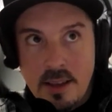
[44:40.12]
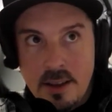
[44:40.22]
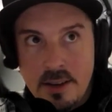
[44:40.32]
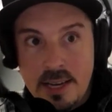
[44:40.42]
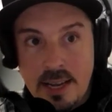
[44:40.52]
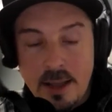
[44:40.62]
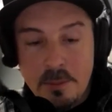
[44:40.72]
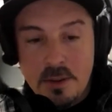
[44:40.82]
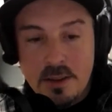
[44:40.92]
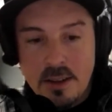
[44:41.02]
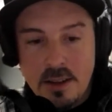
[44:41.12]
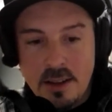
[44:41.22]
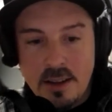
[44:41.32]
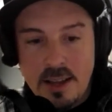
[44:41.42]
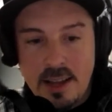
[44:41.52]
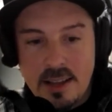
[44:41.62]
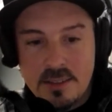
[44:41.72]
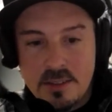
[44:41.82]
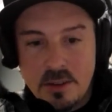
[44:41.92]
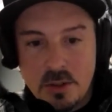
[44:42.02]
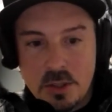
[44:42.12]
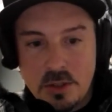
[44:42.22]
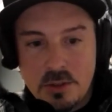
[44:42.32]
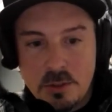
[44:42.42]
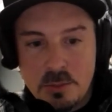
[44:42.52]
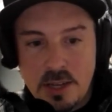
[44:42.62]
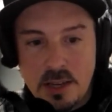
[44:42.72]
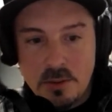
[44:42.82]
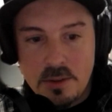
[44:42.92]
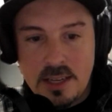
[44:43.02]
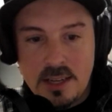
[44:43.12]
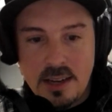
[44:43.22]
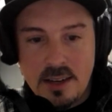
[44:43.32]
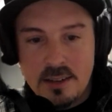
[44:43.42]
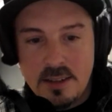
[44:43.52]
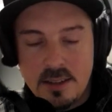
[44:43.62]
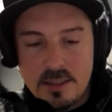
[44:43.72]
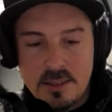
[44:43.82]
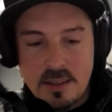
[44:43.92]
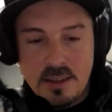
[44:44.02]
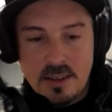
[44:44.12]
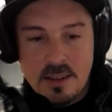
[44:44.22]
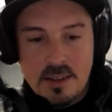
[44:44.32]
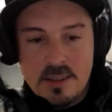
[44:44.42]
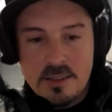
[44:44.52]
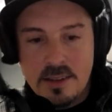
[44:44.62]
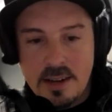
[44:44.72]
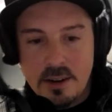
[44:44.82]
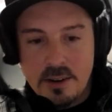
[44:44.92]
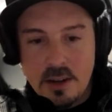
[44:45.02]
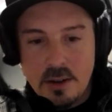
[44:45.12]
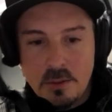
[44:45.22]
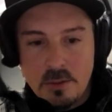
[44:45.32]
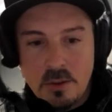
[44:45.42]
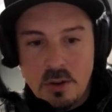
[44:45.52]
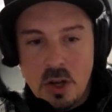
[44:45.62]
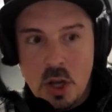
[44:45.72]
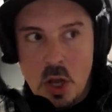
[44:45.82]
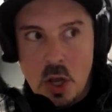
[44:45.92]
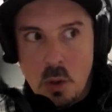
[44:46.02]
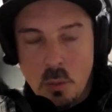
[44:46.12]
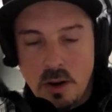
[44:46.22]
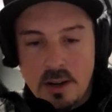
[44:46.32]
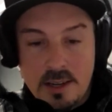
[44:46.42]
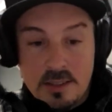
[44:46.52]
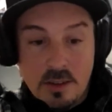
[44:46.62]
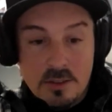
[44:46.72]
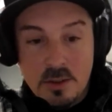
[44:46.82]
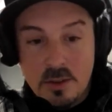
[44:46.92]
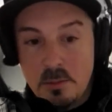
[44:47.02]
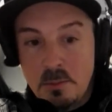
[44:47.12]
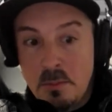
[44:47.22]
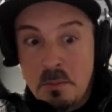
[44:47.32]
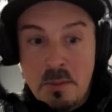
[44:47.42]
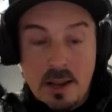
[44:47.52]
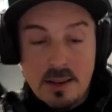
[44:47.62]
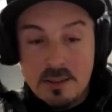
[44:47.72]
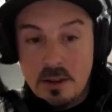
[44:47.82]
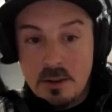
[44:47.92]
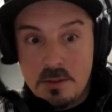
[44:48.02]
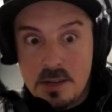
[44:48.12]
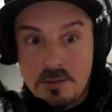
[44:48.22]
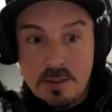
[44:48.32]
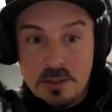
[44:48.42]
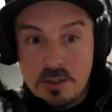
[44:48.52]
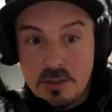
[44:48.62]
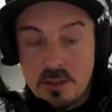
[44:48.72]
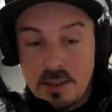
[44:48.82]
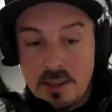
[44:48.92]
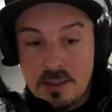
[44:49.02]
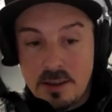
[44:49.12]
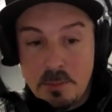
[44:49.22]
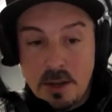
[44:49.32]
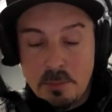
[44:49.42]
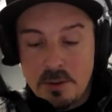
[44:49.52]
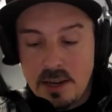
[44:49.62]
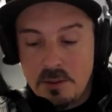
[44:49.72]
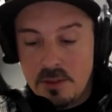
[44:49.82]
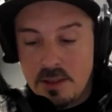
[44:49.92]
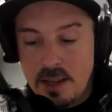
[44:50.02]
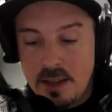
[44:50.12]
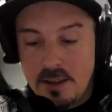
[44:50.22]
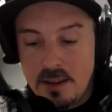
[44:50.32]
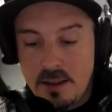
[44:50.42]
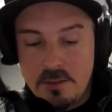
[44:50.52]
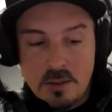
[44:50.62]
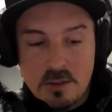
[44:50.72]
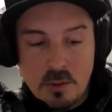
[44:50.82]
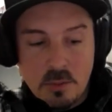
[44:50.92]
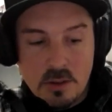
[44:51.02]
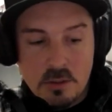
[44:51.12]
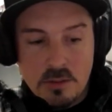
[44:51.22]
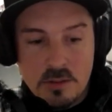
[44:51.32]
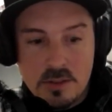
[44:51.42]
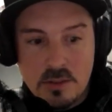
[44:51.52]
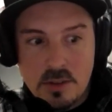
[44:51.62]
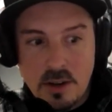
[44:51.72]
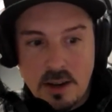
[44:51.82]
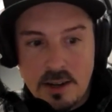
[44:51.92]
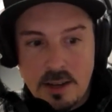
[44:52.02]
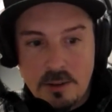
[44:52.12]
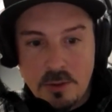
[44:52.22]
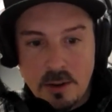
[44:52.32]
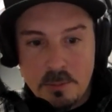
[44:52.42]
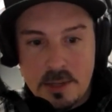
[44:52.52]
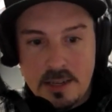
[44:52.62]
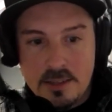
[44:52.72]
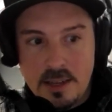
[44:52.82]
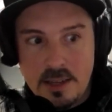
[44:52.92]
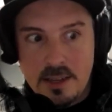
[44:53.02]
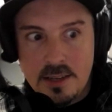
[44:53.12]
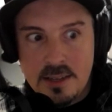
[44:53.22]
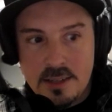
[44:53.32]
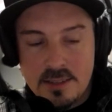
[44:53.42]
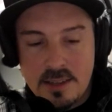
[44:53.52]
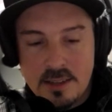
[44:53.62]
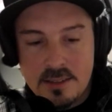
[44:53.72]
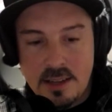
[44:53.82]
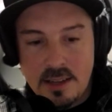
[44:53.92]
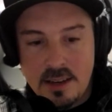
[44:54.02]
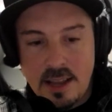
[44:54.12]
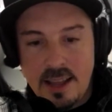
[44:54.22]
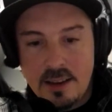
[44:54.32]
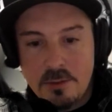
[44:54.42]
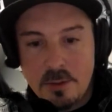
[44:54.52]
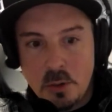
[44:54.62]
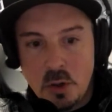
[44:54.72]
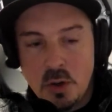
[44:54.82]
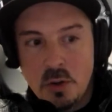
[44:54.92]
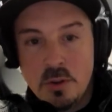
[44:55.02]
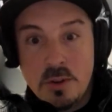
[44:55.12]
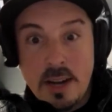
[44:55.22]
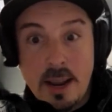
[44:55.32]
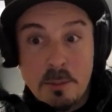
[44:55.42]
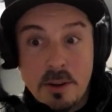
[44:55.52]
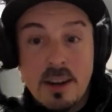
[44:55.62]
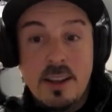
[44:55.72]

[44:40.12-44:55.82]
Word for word: DM uh, has his own YouTube channel, and he kind of does uh, scenario work, and he's also making his own adventures and things, and I'm helping out with that. I've also worked with Scotty from Easy D6 and Hank from Runehammer,